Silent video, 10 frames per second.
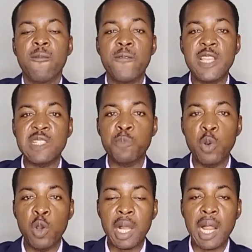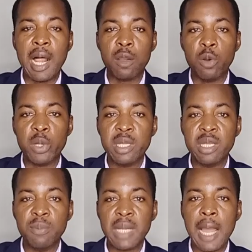Facebook
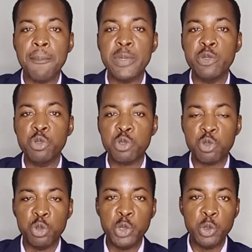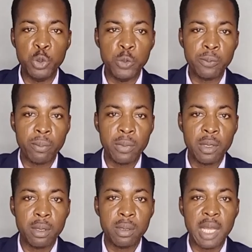algorithm can be used to you
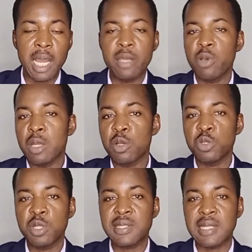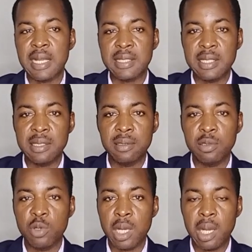that you are not just starting,
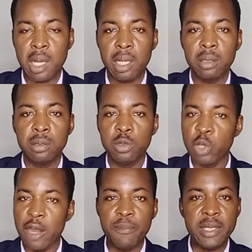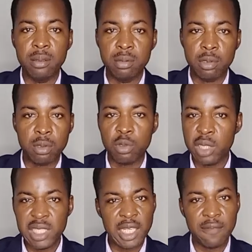you have been
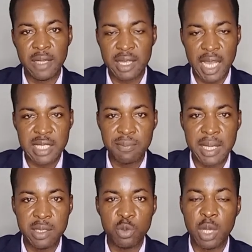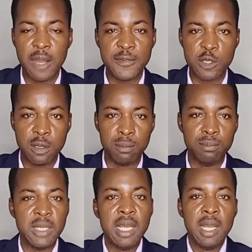running advertisements, you have some
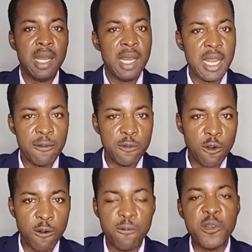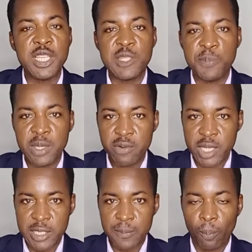level of
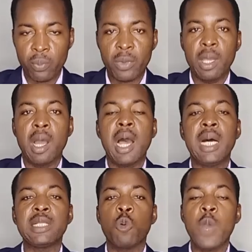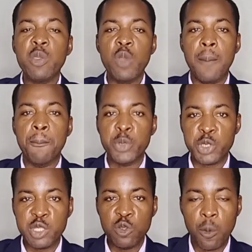experience. And when you are
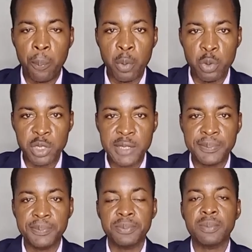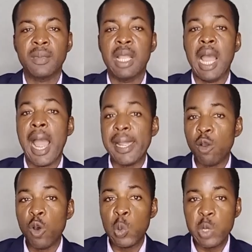boosting your post, I
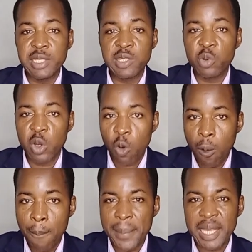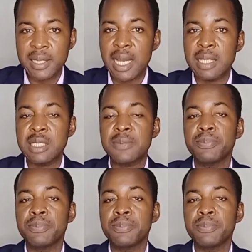always recommend that